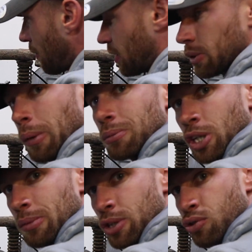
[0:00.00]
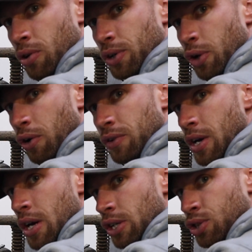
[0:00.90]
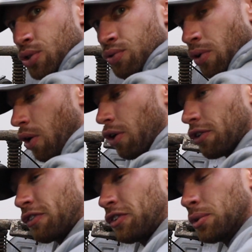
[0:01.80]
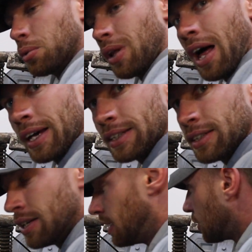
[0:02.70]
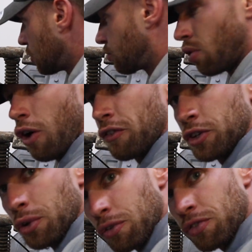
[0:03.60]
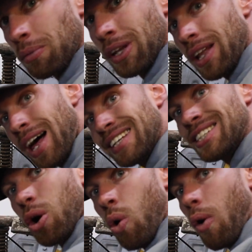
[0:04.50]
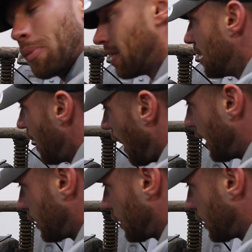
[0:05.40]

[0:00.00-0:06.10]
if this pump's going to be strong enough to draw the fuel line, to draw fuel from the lines up. I